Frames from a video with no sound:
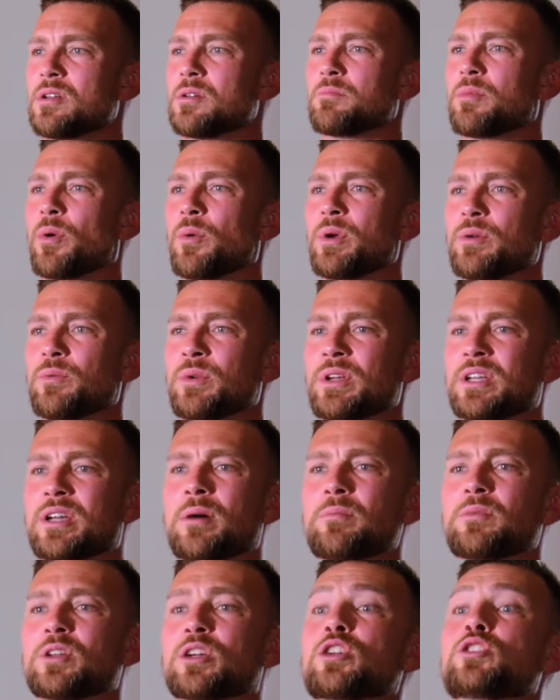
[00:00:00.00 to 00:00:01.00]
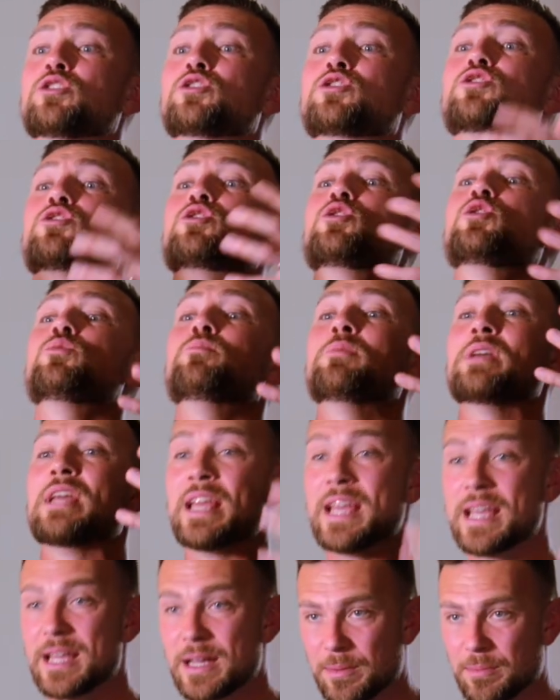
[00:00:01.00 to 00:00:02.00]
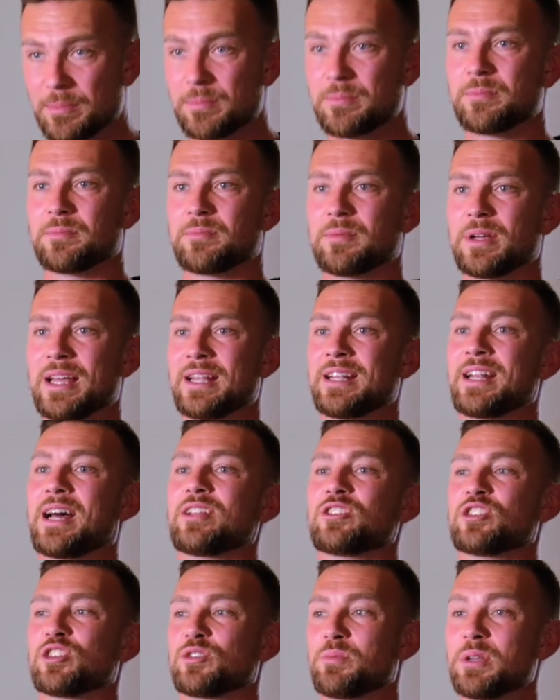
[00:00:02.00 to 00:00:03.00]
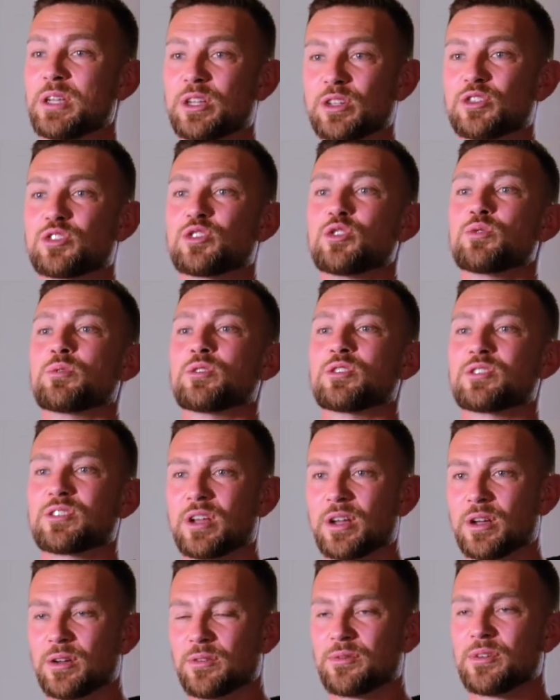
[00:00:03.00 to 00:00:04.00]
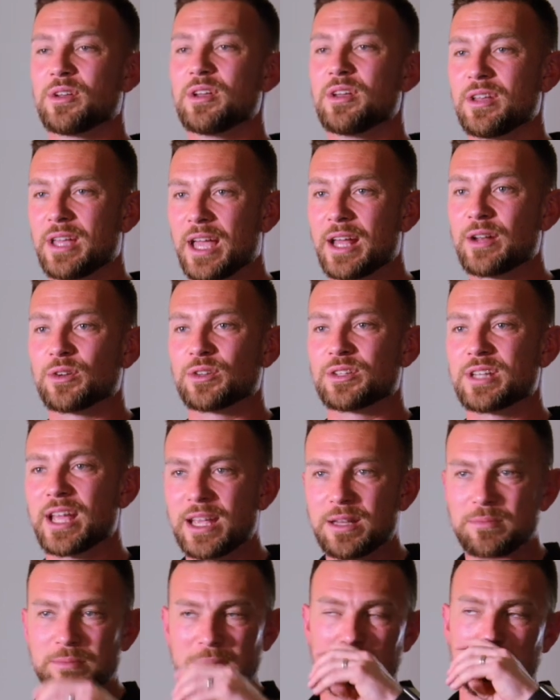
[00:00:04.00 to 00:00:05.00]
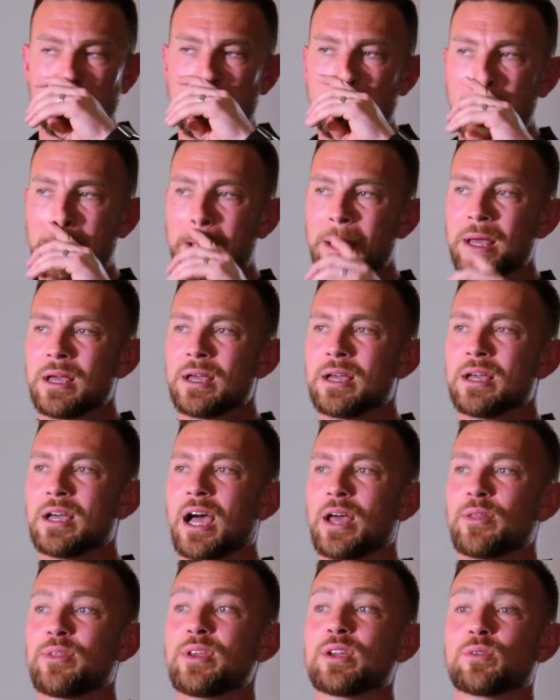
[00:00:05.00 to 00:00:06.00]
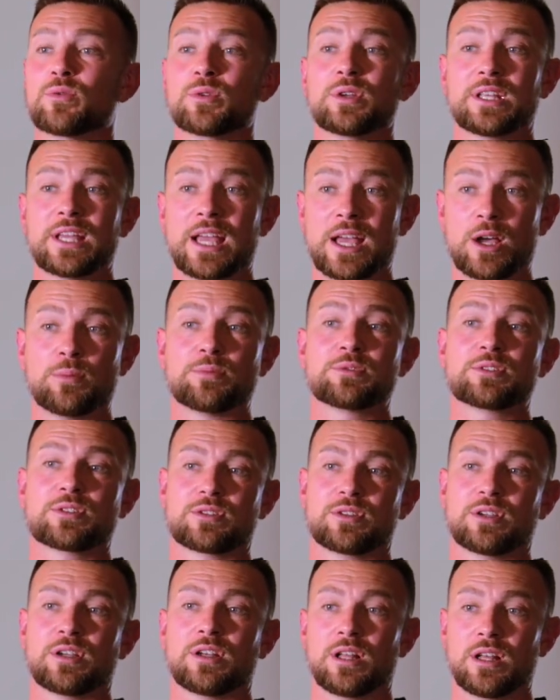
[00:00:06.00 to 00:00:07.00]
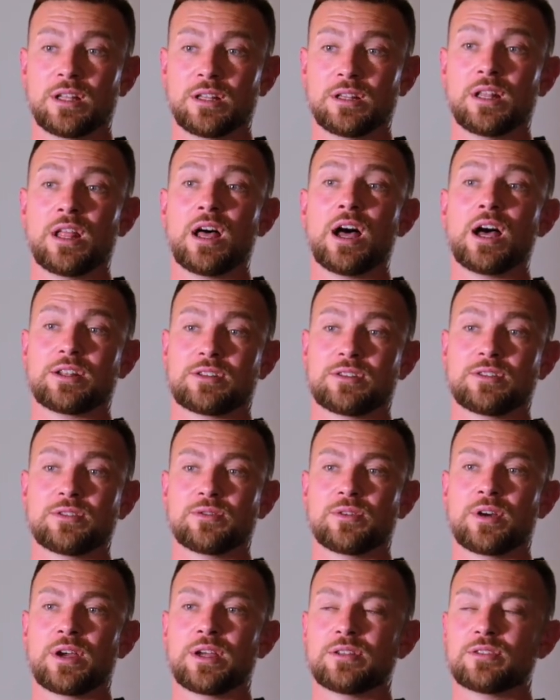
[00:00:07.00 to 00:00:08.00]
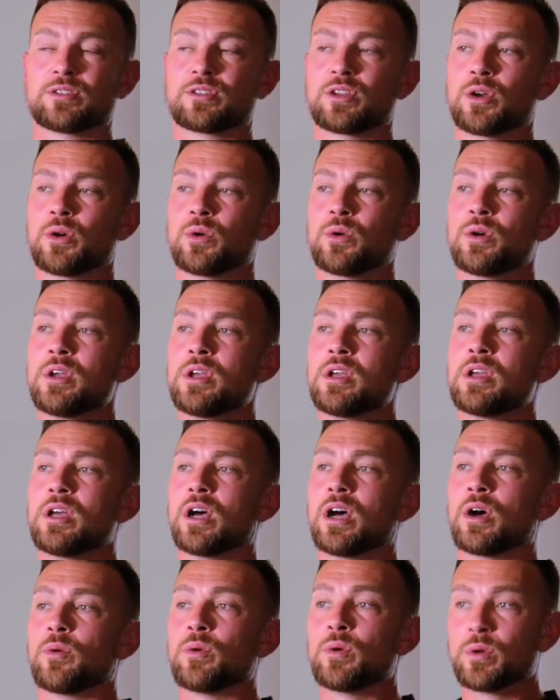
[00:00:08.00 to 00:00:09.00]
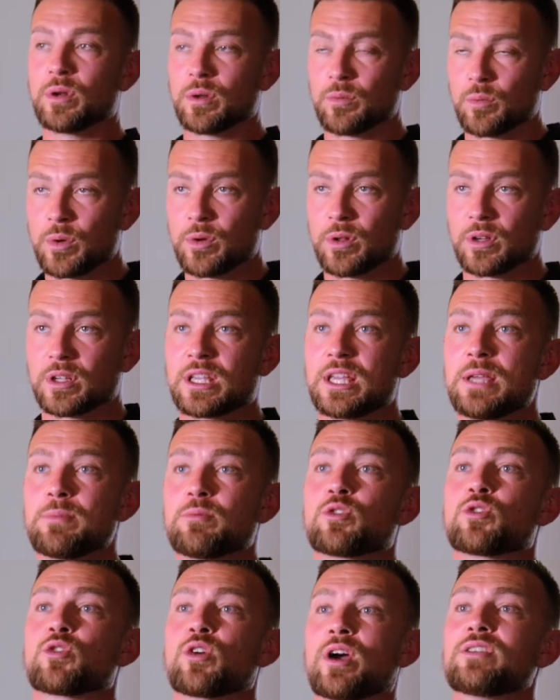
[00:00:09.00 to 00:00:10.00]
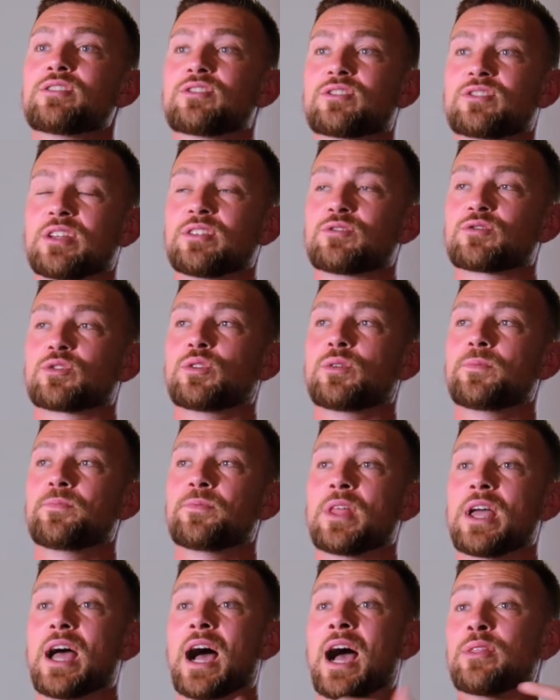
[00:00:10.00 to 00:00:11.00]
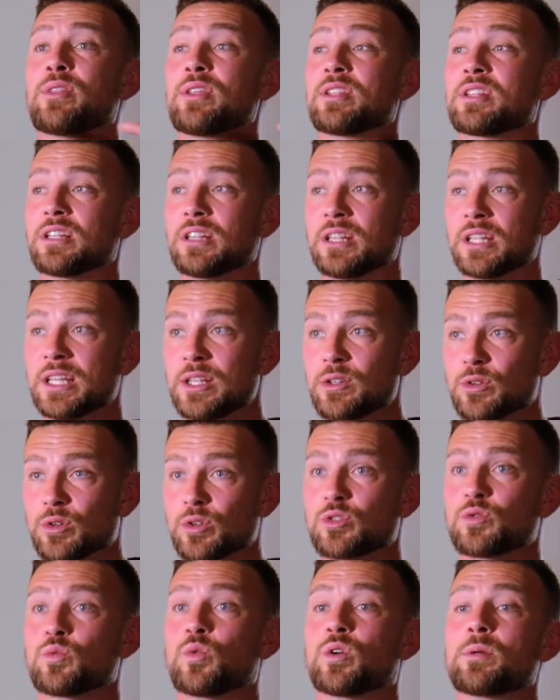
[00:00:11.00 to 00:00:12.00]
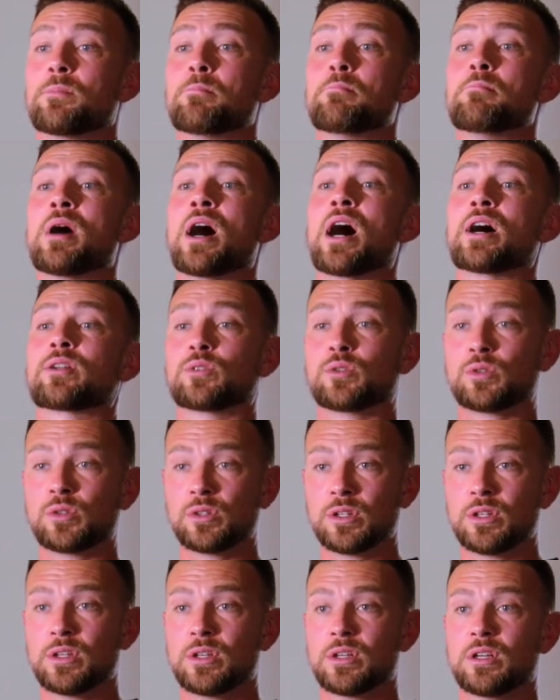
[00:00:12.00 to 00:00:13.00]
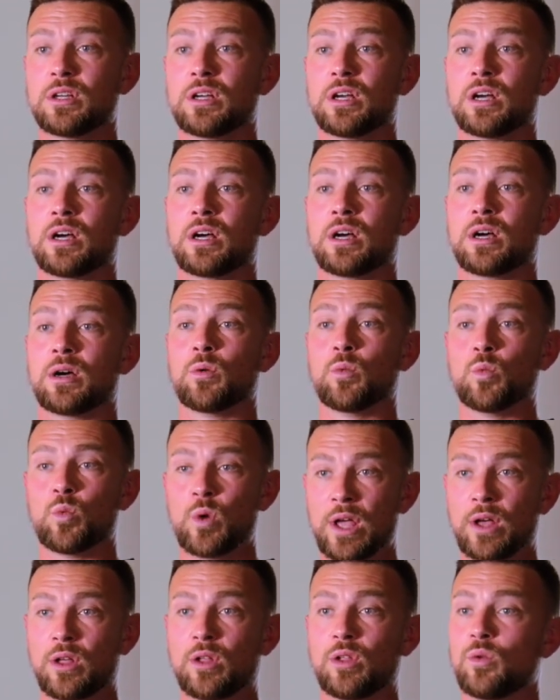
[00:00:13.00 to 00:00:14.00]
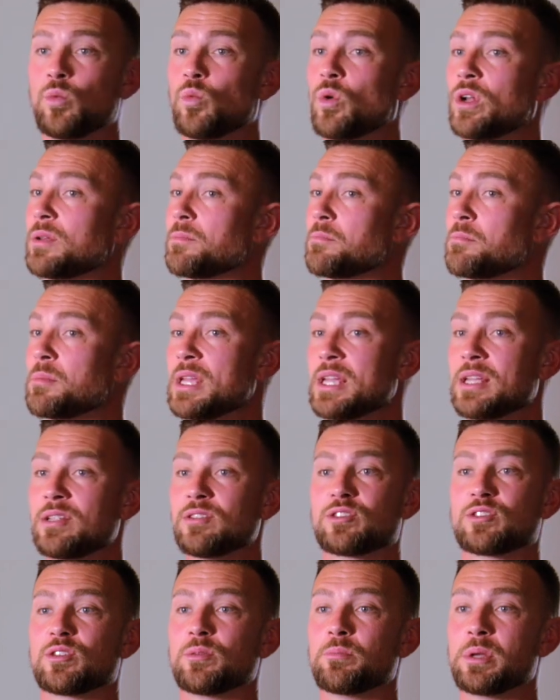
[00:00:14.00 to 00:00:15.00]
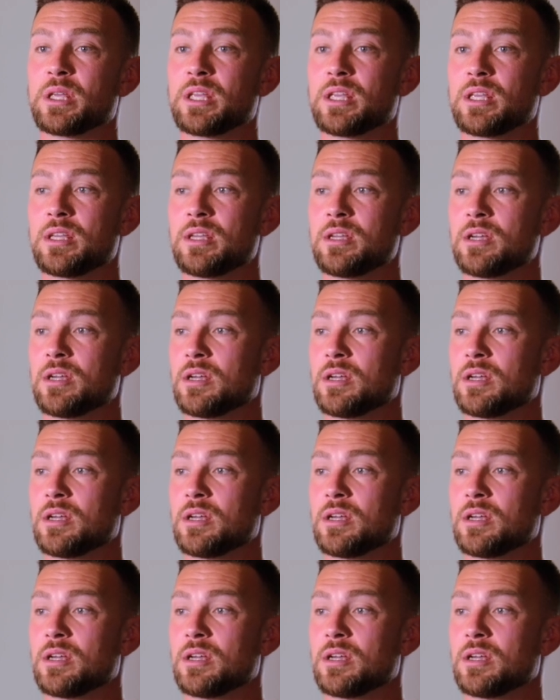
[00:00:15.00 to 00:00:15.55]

but we come to consume him and not just be consumers of entertainment, I think it really helps a lot, right? So we want to keep Christ central. I think the leaders want to model well what it means to be